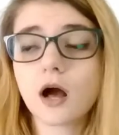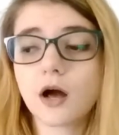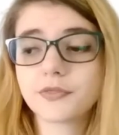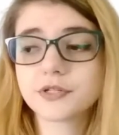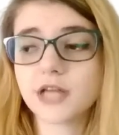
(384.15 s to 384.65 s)

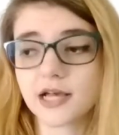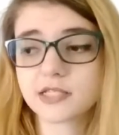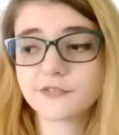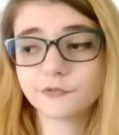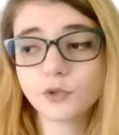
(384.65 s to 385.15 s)
on the
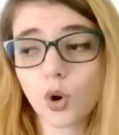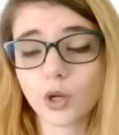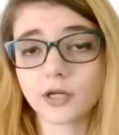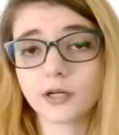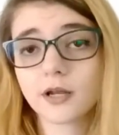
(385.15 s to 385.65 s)
dusty
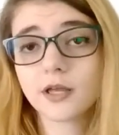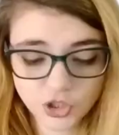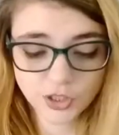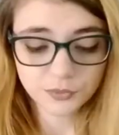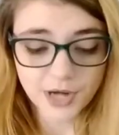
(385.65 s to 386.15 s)
floor.
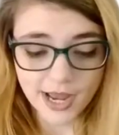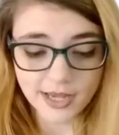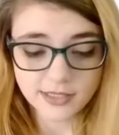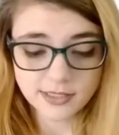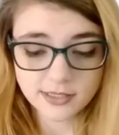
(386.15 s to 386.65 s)
She
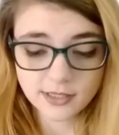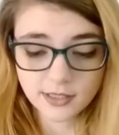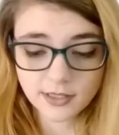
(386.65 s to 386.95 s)
writes,